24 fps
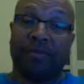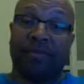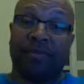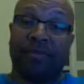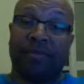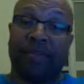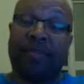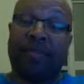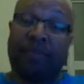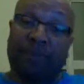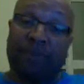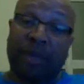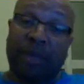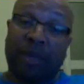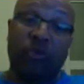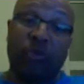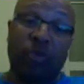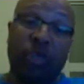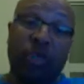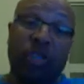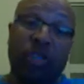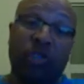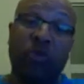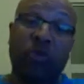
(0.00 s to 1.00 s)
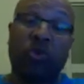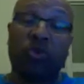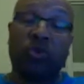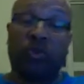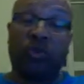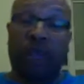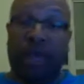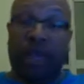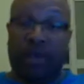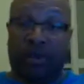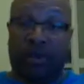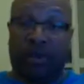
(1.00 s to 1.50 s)
And sometimes we choose
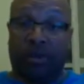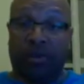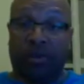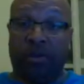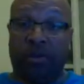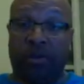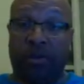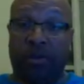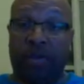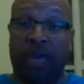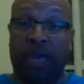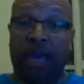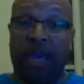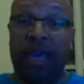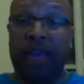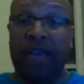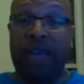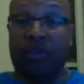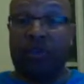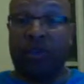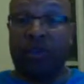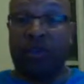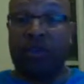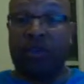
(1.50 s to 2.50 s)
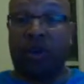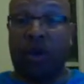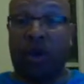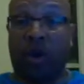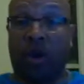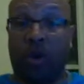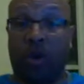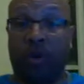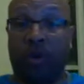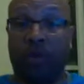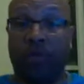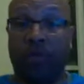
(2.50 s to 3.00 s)
not to answer his
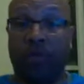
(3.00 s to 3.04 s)
call.